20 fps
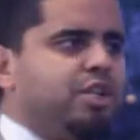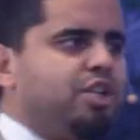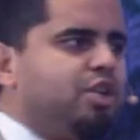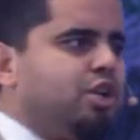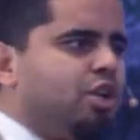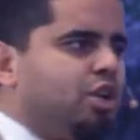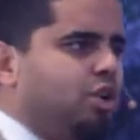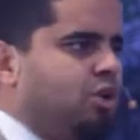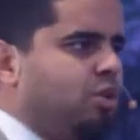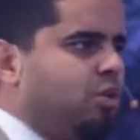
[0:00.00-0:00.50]
we
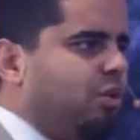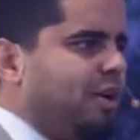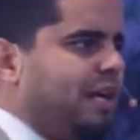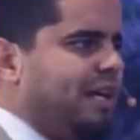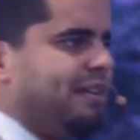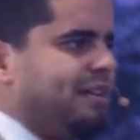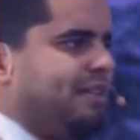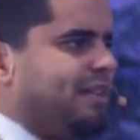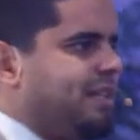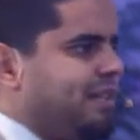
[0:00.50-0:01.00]
go,
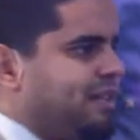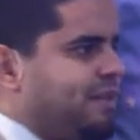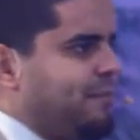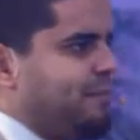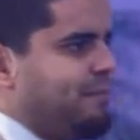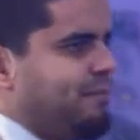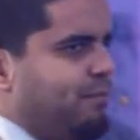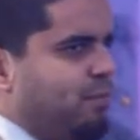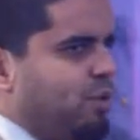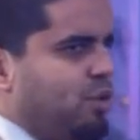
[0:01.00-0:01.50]
I think the
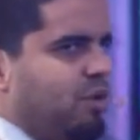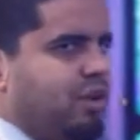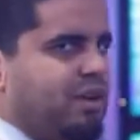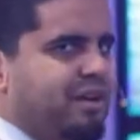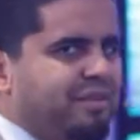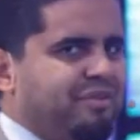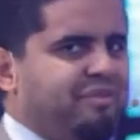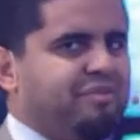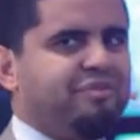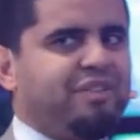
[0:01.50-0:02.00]
more
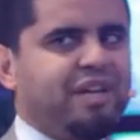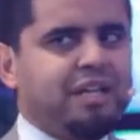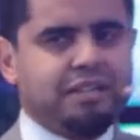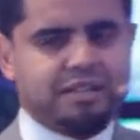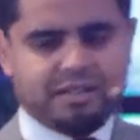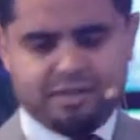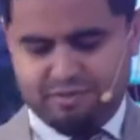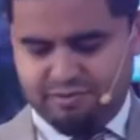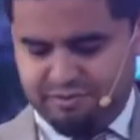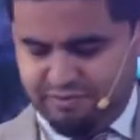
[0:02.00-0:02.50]

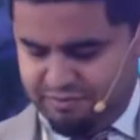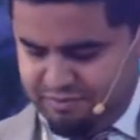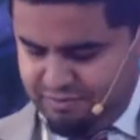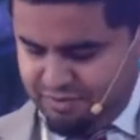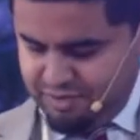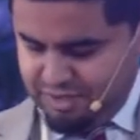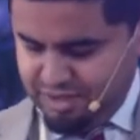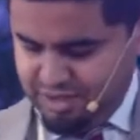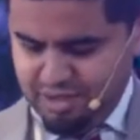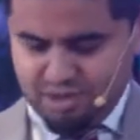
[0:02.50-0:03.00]
effective
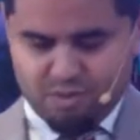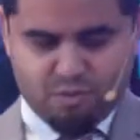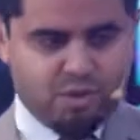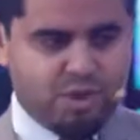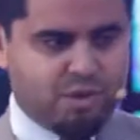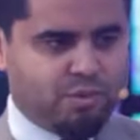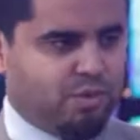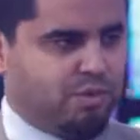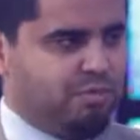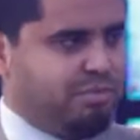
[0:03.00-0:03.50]

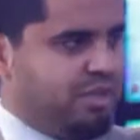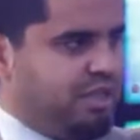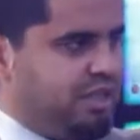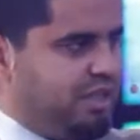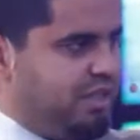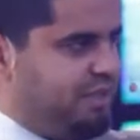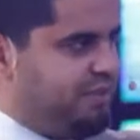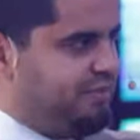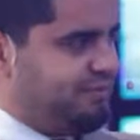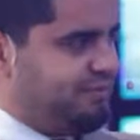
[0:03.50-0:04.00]
will
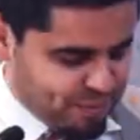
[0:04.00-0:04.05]
be.